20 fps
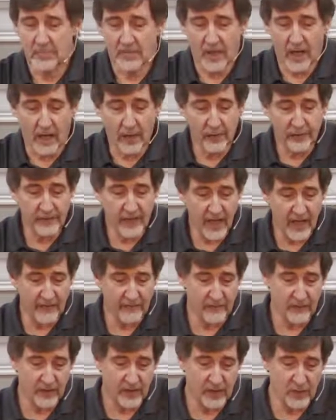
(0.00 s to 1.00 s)
Are you
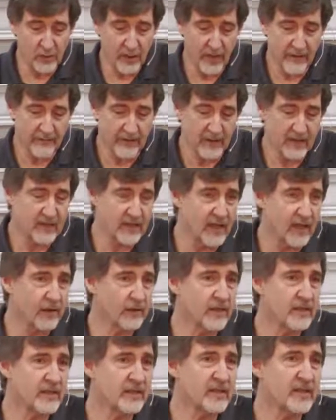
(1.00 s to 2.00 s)
thankful that you have a
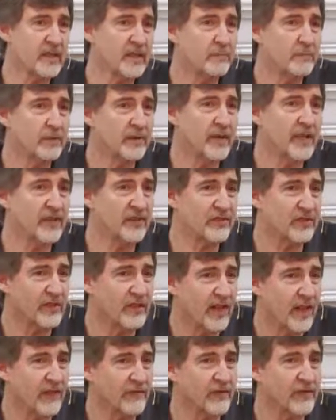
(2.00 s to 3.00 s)
guaranteed place in
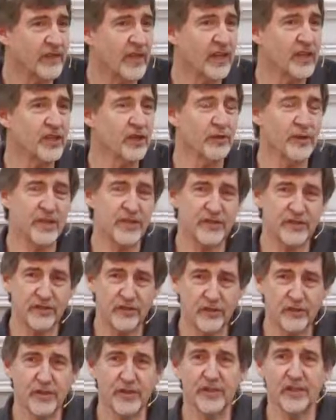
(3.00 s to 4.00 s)
heaven, that your
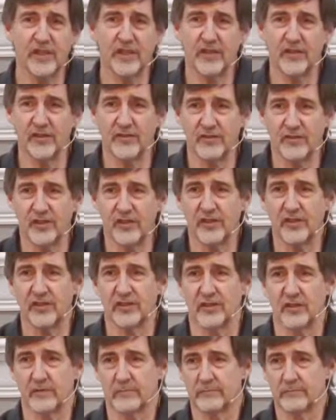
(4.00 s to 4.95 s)
eternity is secure?